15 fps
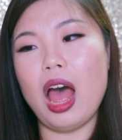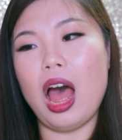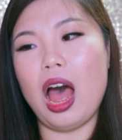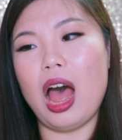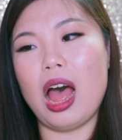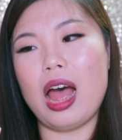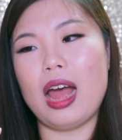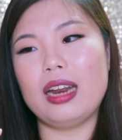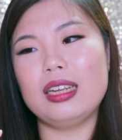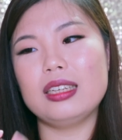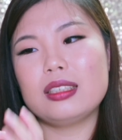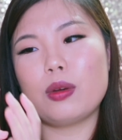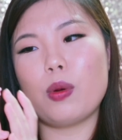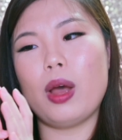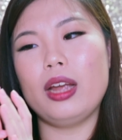and
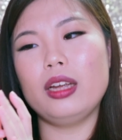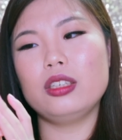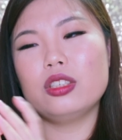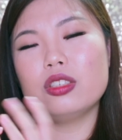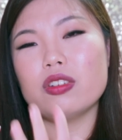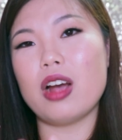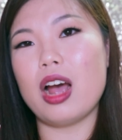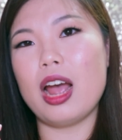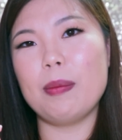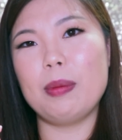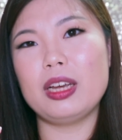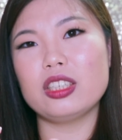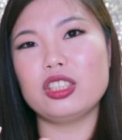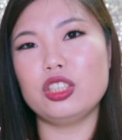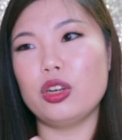it's quite dry
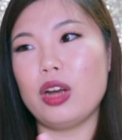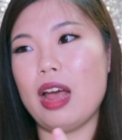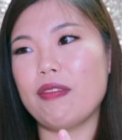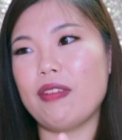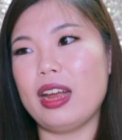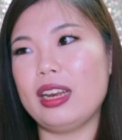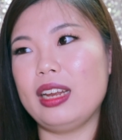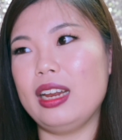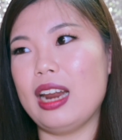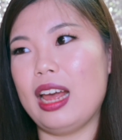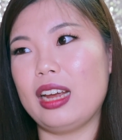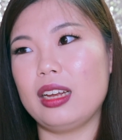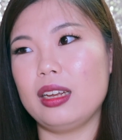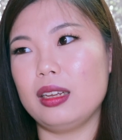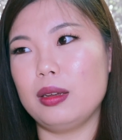because you don't have any like